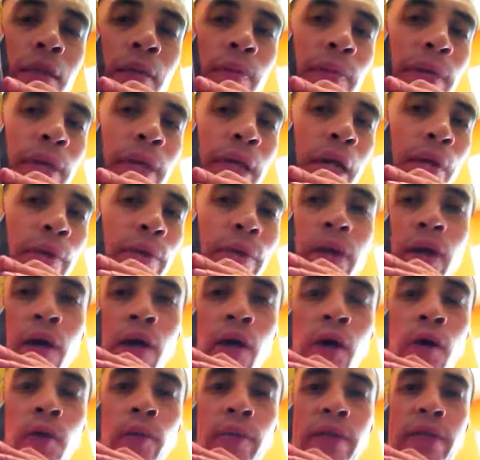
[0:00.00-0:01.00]
But I would
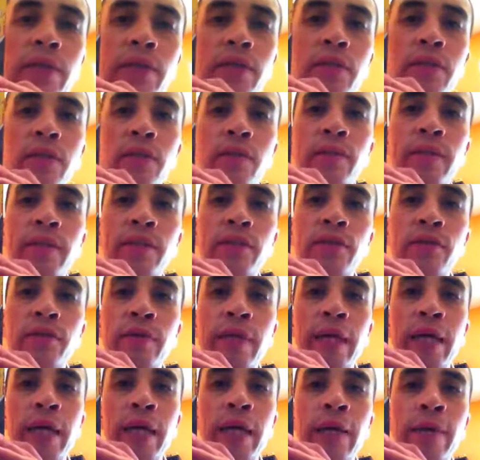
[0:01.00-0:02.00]
hope and assume that you
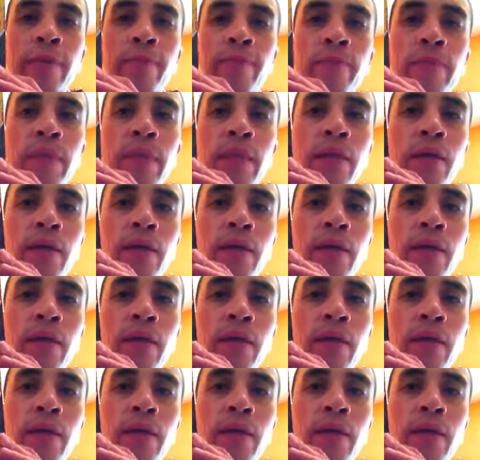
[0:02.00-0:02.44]
can.